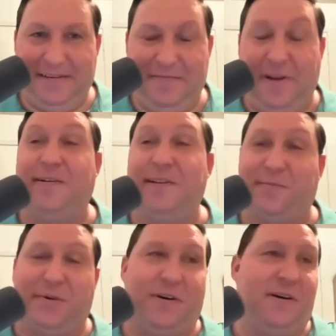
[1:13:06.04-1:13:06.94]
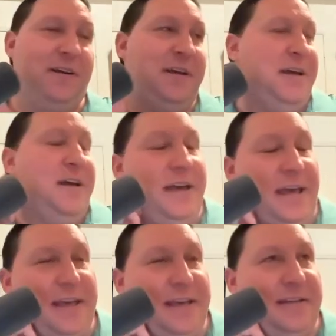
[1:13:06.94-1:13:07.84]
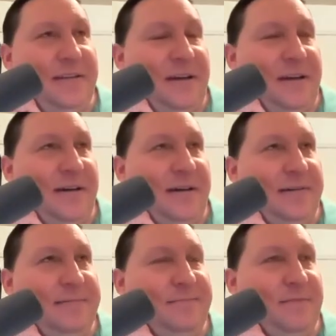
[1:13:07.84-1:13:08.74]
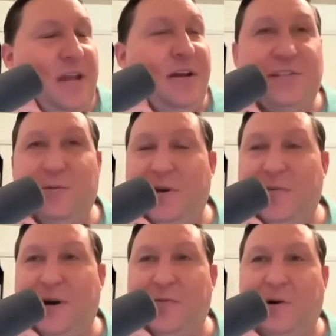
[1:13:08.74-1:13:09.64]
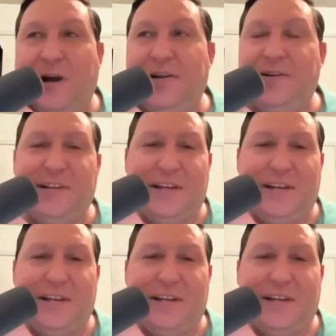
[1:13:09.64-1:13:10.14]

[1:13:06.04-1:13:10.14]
Very smart. And also, what about writers?